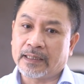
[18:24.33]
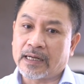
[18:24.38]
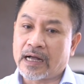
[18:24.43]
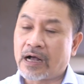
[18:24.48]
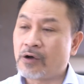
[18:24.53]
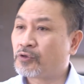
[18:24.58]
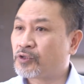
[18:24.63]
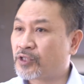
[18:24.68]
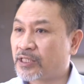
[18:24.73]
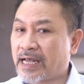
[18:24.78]

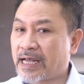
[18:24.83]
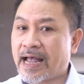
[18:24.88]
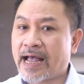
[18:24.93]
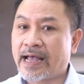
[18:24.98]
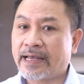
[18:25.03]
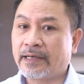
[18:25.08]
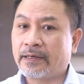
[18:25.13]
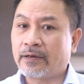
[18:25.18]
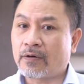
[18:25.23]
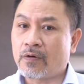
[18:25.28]

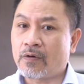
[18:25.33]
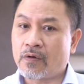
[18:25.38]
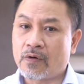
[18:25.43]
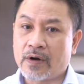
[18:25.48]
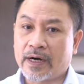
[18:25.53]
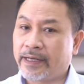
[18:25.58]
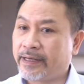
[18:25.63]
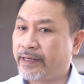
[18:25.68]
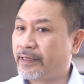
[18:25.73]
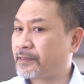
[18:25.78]
outside
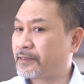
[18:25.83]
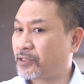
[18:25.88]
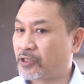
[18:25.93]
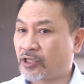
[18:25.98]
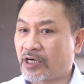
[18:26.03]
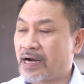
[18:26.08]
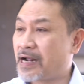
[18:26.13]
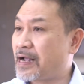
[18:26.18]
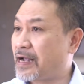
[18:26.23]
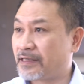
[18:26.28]
or
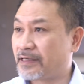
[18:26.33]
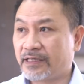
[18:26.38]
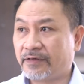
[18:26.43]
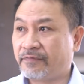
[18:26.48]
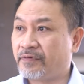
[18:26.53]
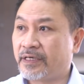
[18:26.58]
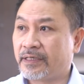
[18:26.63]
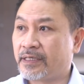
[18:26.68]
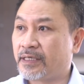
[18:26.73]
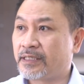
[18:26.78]
extra
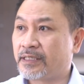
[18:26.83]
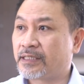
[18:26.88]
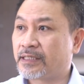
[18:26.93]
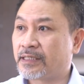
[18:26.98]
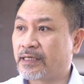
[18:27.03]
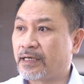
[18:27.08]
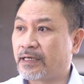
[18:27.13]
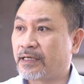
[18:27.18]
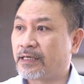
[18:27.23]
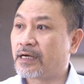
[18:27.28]

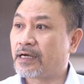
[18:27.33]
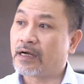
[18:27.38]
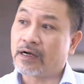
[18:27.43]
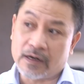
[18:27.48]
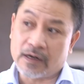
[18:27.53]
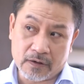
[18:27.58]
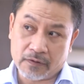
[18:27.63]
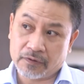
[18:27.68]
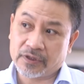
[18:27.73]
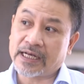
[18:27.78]
activities
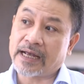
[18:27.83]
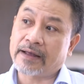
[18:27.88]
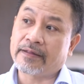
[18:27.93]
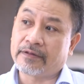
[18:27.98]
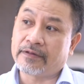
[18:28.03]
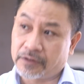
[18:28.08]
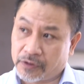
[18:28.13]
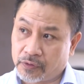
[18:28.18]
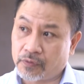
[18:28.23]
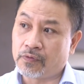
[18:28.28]
outside
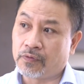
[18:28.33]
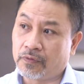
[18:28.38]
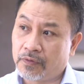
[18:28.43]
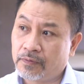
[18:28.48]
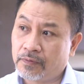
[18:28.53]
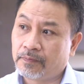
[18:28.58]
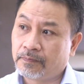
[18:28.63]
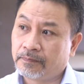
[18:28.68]
the school.